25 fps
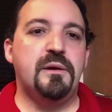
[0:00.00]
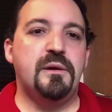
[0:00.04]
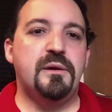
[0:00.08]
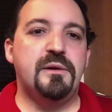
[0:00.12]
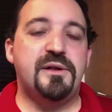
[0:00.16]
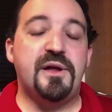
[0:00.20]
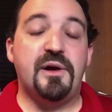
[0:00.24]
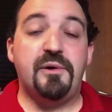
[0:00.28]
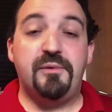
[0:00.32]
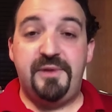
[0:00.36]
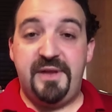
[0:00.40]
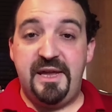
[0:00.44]

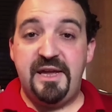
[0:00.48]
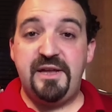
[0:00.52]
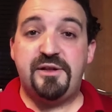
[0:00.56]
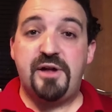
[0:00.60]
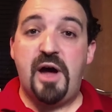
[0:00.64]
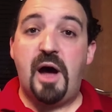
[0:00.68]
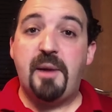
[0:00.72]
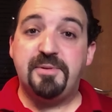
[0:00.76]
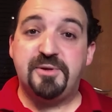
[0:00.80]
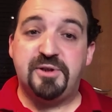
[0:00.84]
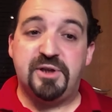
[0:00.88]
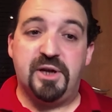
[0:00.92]
So these
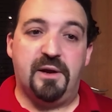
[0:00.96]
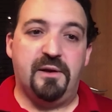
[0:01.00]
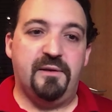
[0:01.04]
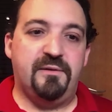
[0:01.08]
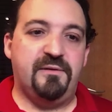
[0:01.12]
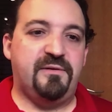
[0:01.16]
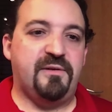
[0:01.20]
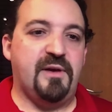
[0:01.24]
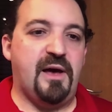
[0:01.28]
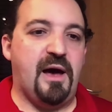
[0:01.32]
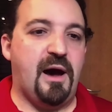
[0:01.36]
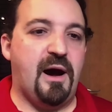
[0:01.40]

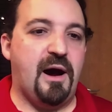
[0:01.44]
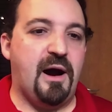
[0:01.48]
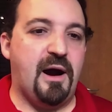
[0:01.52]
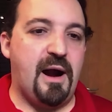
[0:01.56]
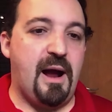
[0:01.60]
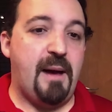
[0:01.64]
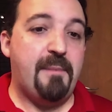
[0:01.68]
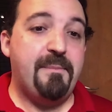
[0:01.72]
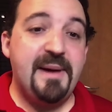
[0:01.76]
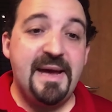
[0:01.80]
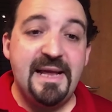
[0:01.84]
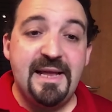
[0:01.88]
options
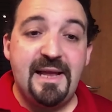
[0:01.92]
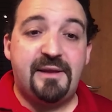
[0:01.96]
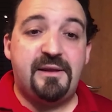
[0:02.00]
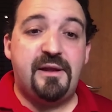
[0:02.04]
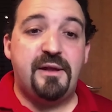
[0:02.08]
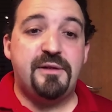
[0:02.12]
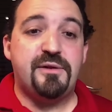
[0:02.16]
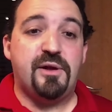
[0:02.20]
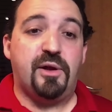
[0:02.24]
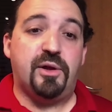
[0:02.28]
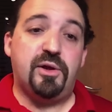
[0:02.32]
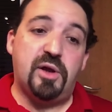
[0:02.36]
are
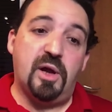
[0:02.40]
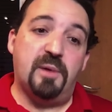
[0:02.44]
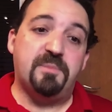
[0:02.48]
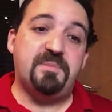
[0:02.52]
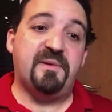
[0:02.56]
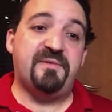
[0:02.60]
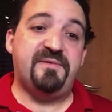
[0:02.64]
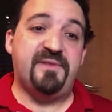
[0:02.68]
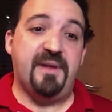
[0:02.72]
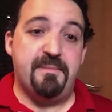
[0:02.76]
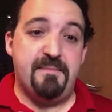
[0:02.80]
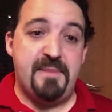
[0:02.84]
abilities on top
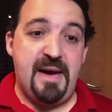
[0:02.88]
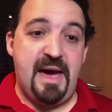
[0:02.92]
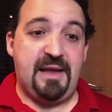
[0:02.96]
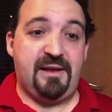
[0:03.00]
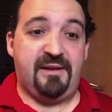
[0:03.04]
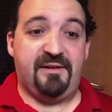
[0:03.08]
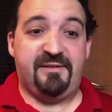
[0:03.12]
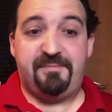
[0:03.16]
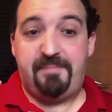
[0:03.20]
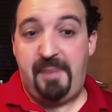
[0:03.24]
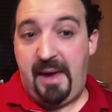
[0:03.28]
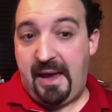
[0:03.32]
of the
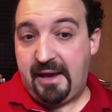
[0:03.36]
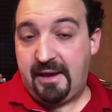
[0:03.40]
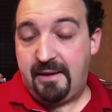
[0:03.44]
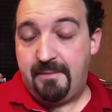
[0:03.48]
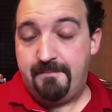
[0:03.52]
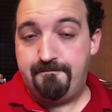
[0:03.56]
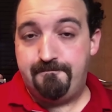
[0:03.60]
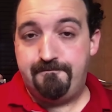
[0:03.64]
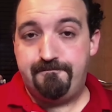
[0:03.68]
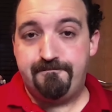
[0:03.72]
main spec.